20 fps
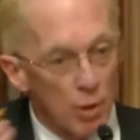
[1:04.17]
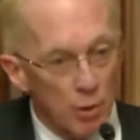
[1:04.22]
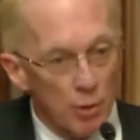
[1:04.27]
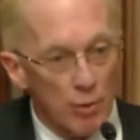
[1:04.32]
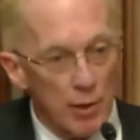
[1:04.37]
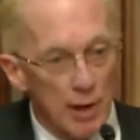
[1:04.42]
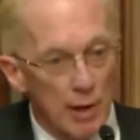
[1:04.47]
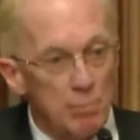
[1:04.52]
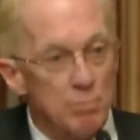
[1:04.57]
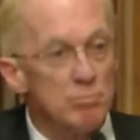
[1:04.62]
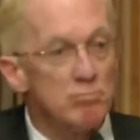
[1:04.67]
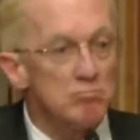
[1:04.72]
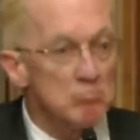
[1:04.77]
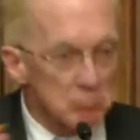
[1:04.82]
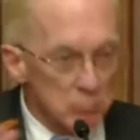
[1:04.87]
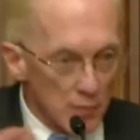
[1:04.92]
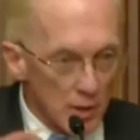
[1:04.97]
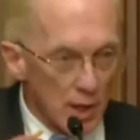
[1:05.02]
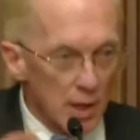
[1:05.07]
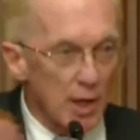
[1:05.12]

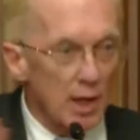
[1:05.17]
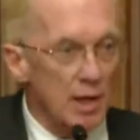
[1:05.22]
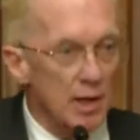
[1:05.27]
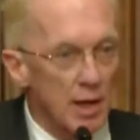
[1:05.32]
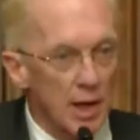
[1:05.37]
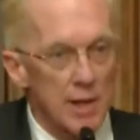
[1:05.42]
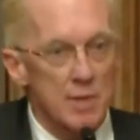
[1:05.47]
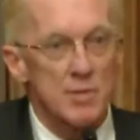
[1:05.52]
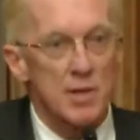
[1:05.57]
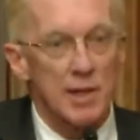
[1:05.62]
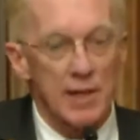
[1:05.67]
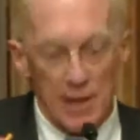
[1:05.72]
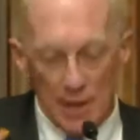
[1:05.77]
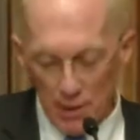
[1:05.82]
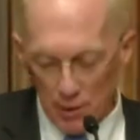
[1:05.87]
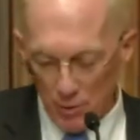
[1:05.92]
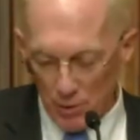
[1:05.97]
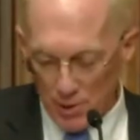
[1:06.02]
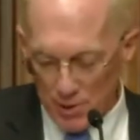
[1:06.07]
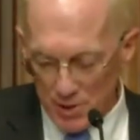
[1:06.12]
program uh, as a
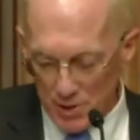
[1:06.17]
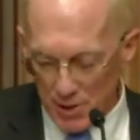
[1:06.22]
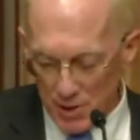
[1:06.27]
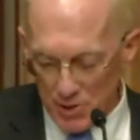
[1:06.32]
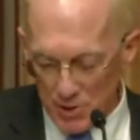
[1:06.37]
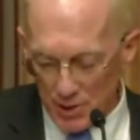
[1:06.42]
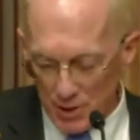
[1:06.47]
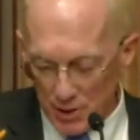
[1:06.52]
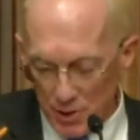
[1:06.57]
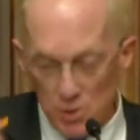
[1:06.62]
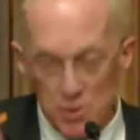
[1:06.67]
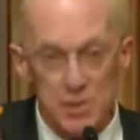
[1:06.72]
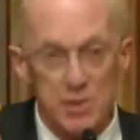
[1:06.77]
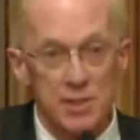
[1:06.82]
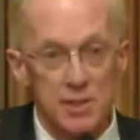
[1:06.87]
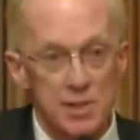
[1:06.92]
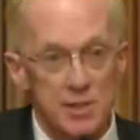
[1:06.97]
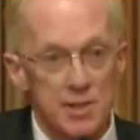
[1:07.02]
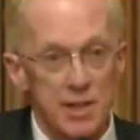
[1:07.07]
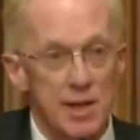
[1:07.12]
categorization, and
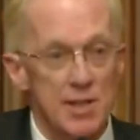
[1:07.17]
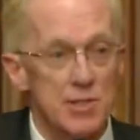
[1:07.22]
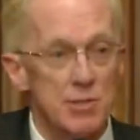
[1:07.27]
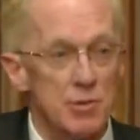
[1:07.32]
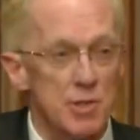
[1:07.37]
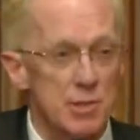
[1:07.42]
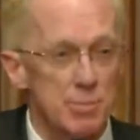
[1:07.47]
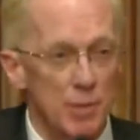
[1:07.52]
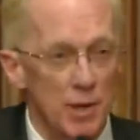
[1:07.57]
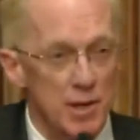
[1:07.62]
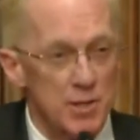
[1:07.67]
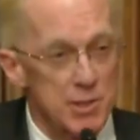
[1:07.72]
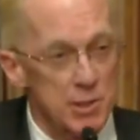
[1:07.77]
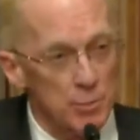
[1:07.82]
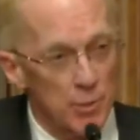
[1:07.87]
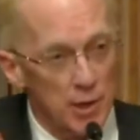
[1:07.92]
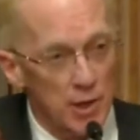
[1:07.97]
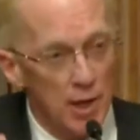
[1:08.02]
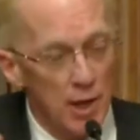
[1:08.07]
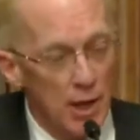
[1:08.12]
usually disaster
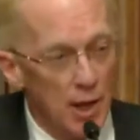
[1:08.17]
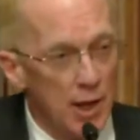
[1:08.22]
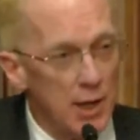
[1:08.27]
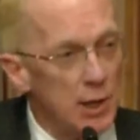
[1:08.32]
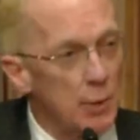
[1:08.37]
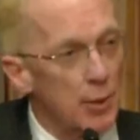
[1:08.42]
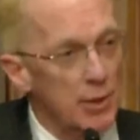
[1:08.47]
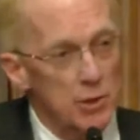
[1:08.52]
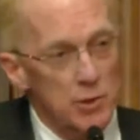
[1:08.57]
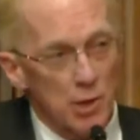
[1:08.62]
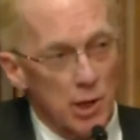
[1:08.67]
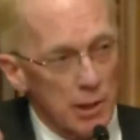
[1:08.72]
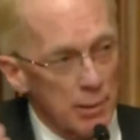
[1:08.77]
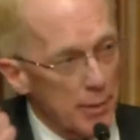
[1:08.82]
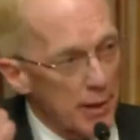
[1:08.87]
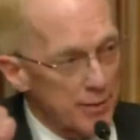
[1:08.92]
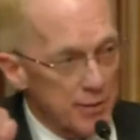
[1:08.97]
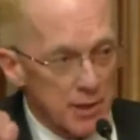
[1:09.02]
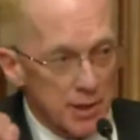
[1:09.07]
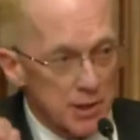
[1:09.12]
response, you want to you want to
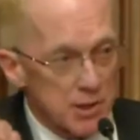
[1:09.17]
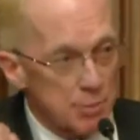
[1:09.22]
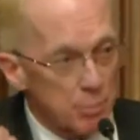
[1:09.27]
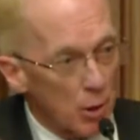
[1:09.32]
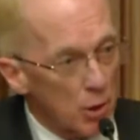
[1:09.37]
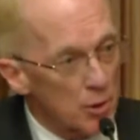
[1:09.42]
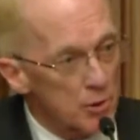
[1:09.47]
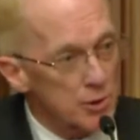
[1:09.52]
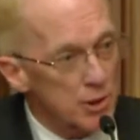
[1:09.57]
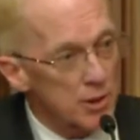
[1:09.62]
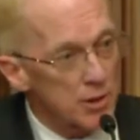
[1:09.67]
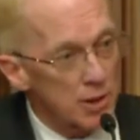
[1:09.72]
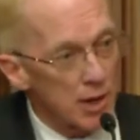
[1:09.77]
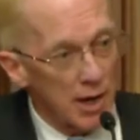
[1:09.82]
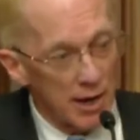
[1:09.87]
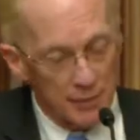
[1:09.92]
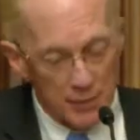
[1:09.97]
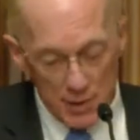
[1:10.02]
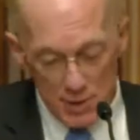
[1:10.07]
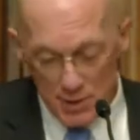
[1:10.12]
talk about the exposure,
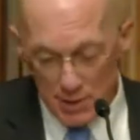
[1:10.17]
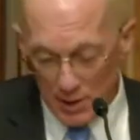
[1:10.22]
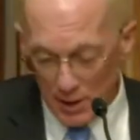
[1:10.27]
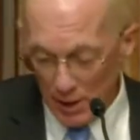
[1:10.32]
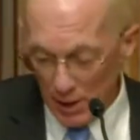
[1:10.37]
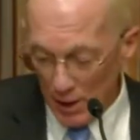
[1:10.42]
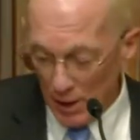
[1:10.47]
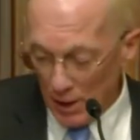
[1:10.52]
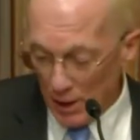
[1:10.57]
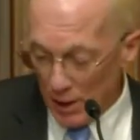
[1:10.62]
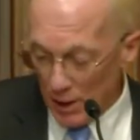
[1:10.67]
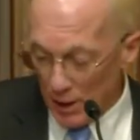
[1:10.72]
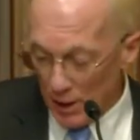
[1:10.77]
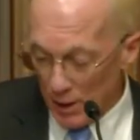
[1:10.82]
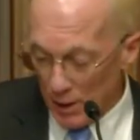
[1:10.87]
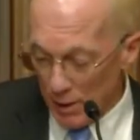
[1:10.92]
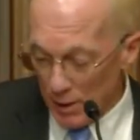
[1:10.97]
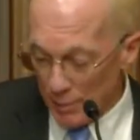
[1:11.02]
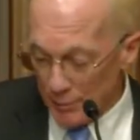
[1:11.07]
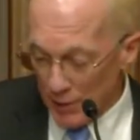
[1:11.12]
obviously.
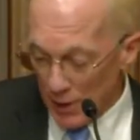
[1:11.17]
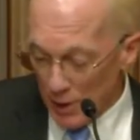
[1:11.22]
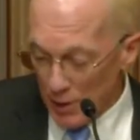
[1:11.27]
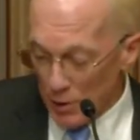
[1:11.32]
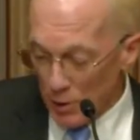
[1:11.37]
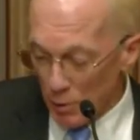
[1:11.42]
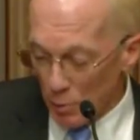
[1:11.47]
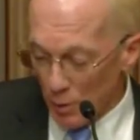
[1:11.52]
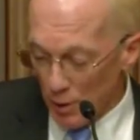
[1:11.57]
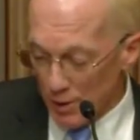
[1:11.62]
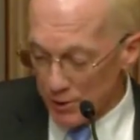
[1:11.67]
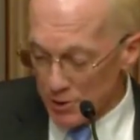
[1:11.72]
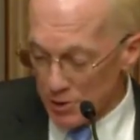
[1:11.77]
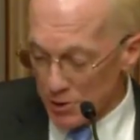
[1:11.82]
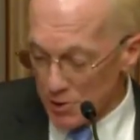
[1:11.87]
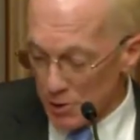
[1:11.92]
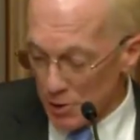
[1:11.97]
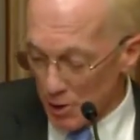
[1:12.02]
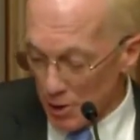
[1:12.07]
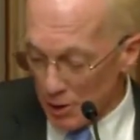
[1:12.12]
Um, you
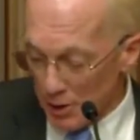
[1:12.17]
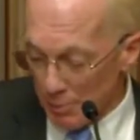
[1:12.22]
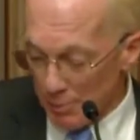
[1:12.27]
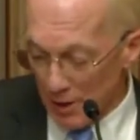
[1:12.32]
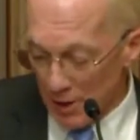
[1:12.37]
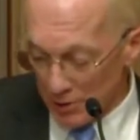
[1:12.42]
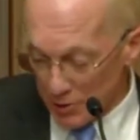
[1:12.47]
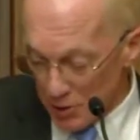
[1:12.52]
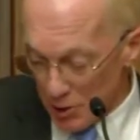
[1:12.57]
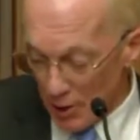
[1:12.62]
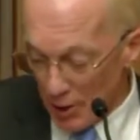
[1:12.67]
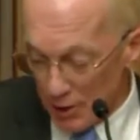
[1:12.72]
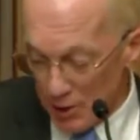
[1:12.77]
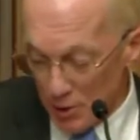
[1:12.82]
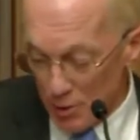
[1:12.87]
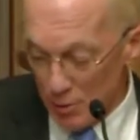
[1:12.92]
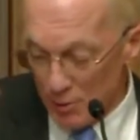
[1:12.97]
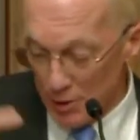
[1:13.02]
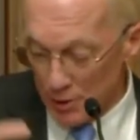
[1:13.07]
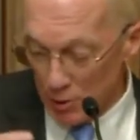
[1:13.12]
want to talk about
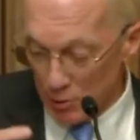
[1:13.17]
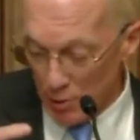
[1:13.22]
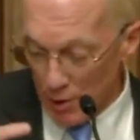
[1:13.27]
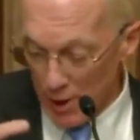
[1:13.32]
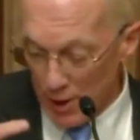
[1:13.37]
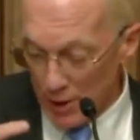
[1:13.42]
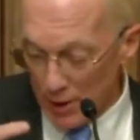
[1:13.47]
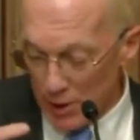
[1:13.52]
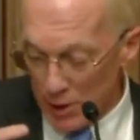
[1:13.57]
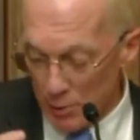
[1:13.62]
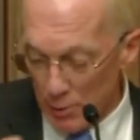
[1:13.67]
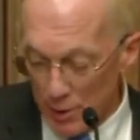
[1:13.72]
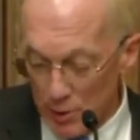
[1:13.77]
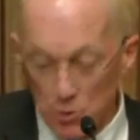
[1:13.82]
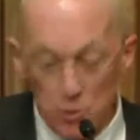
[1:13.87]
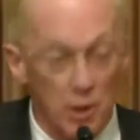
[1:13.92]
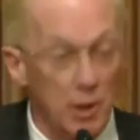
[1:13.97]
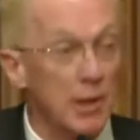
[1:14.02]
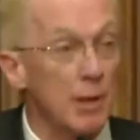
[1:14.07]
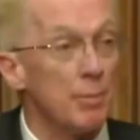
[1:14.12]
acute and chronic. You
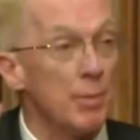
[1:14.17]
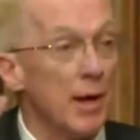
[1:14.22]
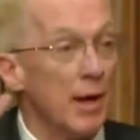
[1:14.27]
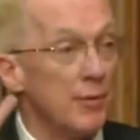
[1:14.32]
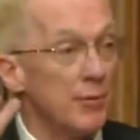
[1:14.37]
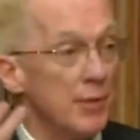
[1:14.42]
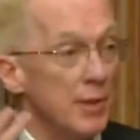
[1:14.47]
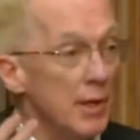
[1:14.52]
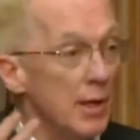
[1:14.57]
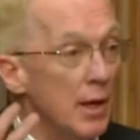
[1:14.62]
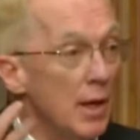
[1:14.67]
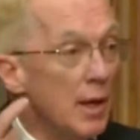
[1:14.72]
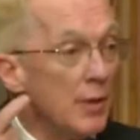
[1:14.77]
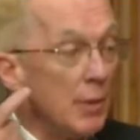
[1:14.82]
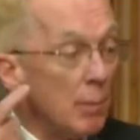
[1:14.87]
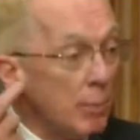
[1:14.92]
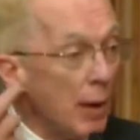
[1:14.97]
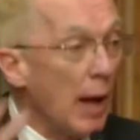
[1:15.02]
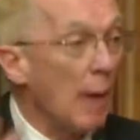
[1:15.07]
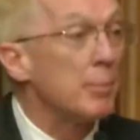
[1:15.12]
want to talk about the
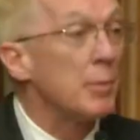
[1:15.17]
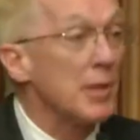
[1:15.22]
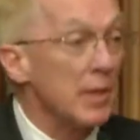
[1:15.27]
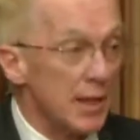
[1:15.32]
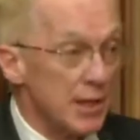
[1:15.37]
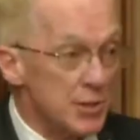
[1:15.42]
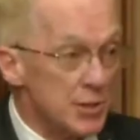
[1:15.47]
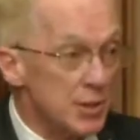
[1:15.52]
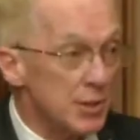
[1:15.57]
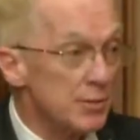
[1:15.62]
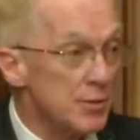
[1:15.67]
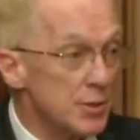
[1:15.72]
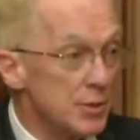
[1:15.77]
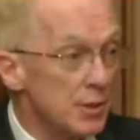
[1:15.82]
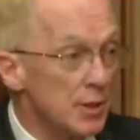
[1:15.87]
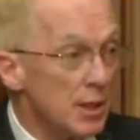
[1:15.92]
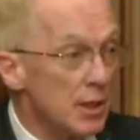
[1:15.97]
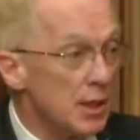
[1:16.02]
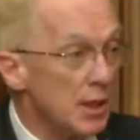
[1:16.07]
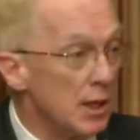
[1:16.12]
the
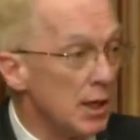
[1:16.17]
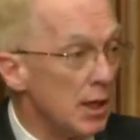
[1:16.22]
populations.